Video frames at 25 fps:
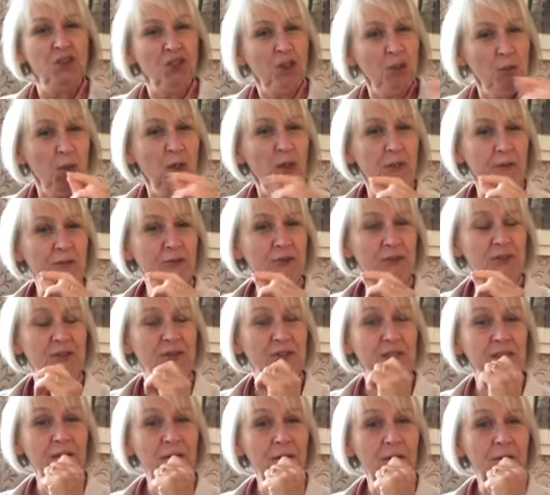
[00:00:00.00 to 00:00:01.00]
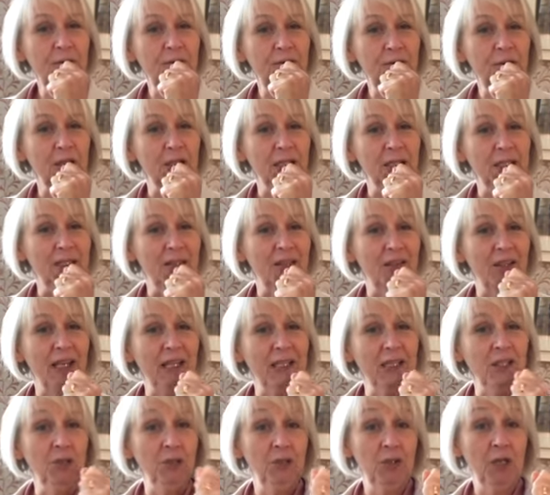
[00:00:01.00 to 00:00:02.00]
Too often, don't you find
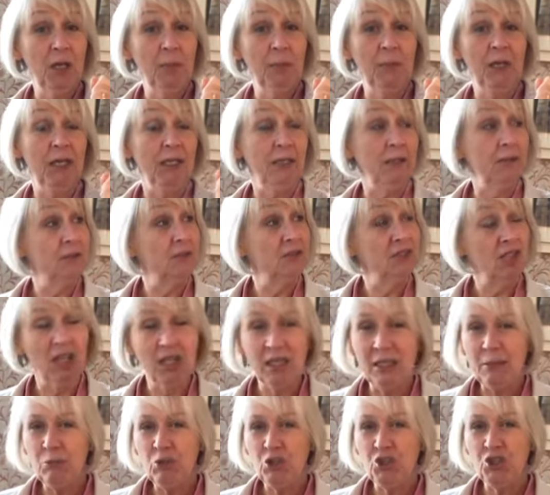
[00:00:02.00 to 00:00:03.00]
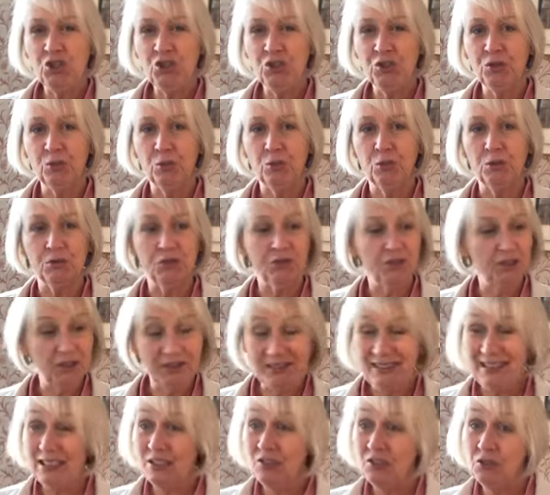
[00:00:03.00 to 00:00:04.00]
that you come in, time is short,
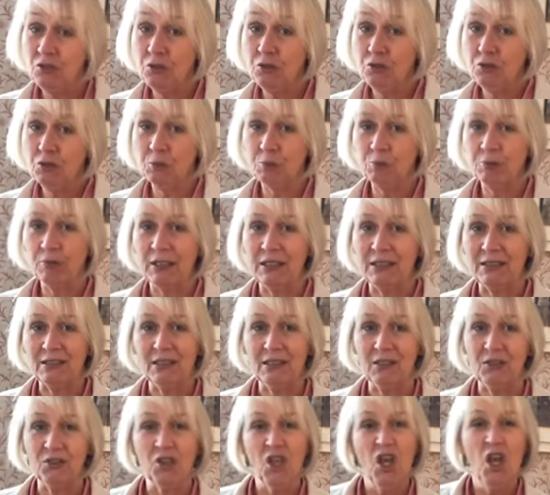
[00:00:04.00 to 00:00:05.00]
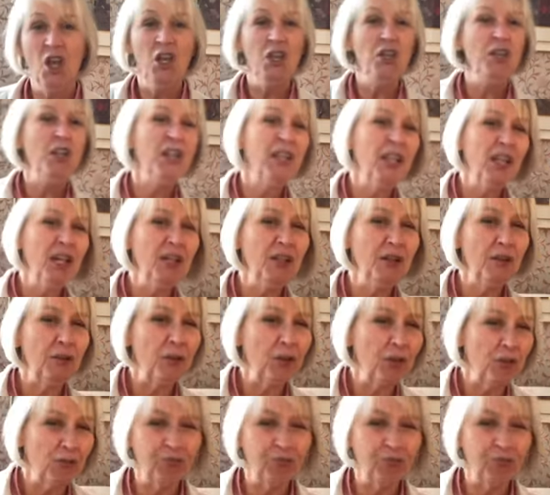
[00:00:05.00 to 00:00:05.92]
you need to do some practice, you kind of